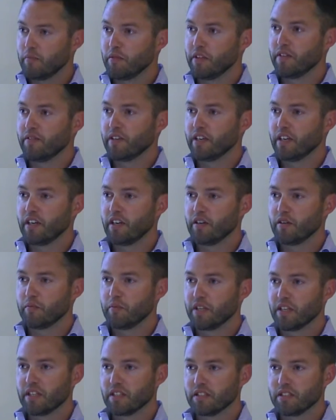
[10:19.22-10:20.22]
living here
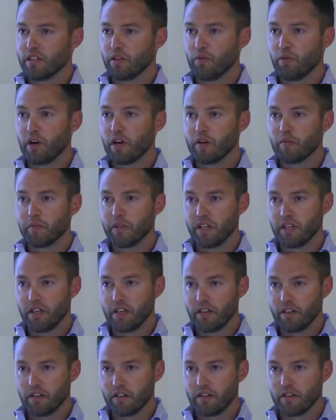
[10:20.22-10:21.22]
because they want to be
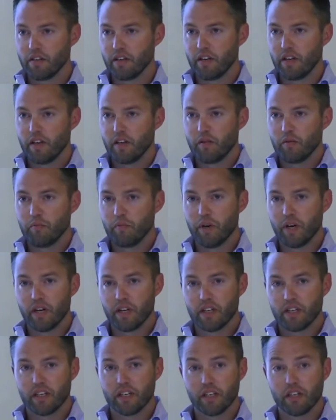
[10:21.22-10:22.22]
here,
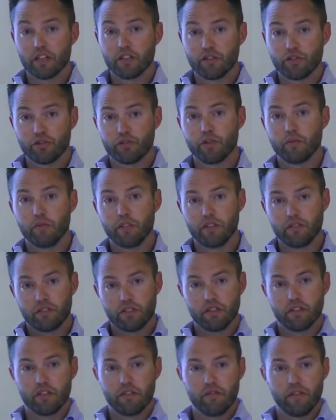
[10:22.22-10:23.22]
but can
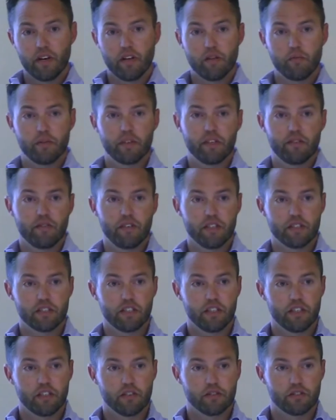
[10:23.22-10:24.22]
contribute to the development of
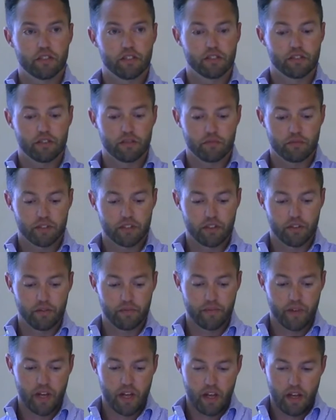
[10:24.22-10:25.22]
this ecosystem.
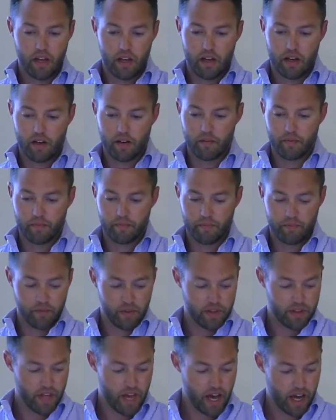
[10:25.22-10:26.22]
So
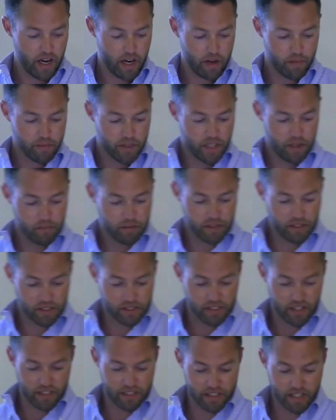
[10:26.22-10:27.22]
with that, I'm keeping
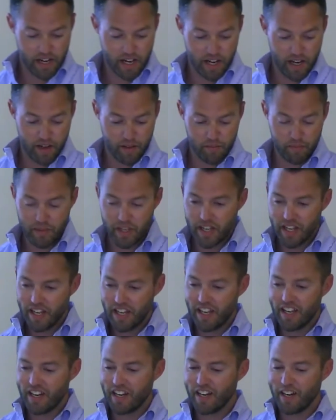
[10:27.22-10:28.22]
us on time,
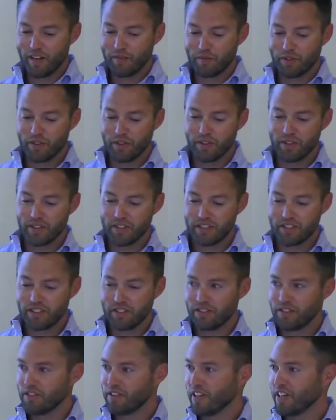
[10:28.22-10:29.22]
and I'm going
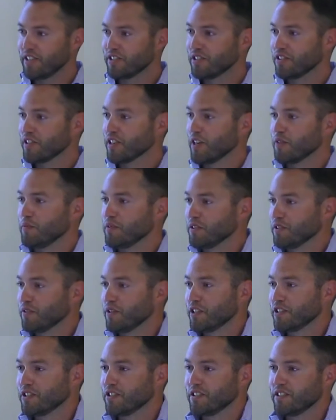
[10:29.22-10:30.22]
to answer a couple of
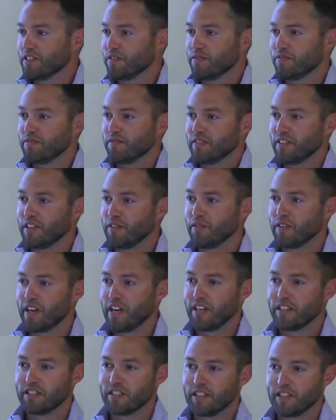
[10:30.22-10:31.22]
questions if anyone
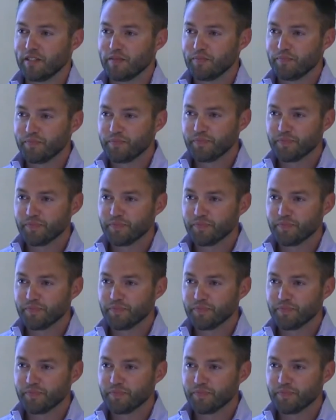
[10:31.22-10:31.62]
has any.